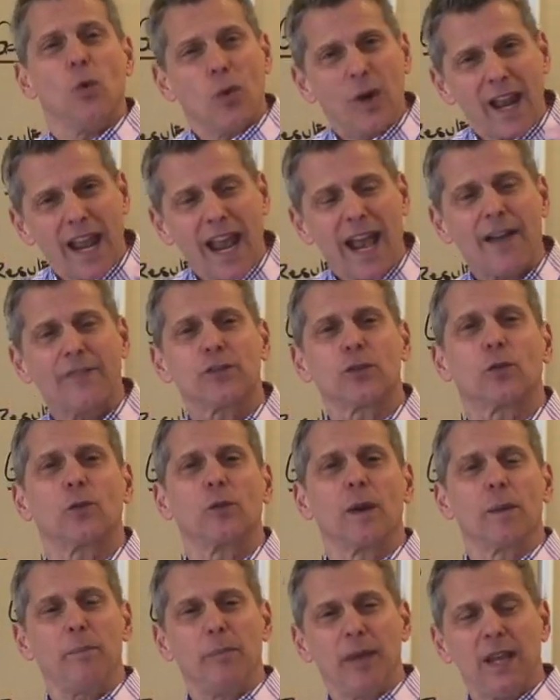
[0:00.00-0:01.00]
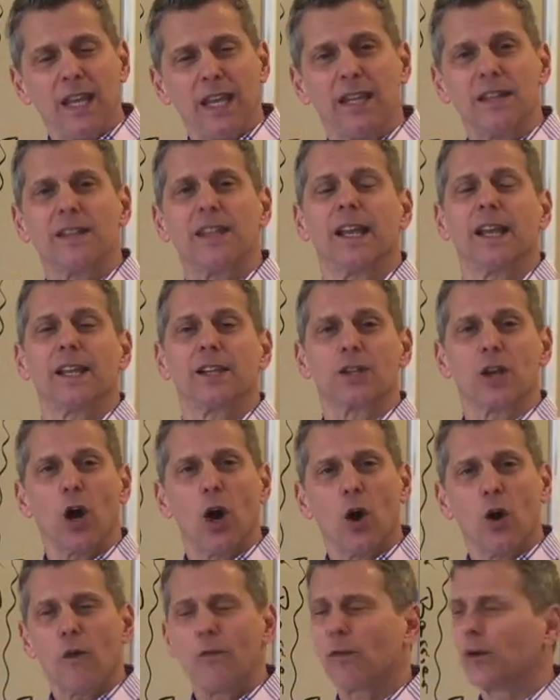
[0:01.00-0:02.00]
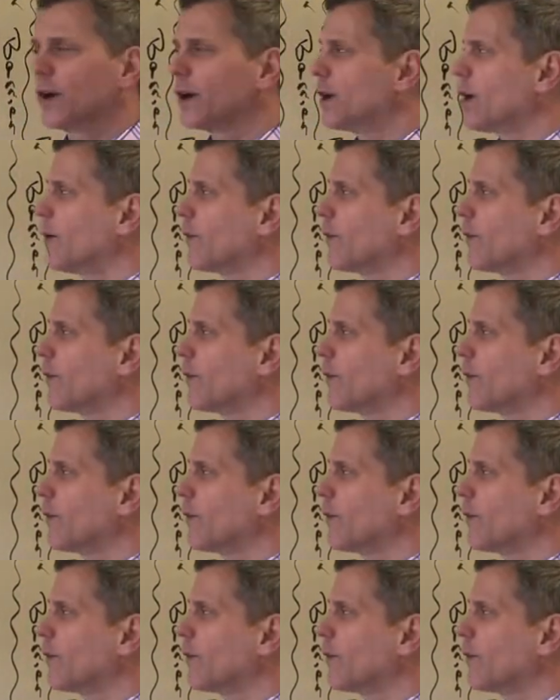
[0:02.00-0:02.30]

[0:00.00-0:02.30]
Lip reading: We have to repeat things over and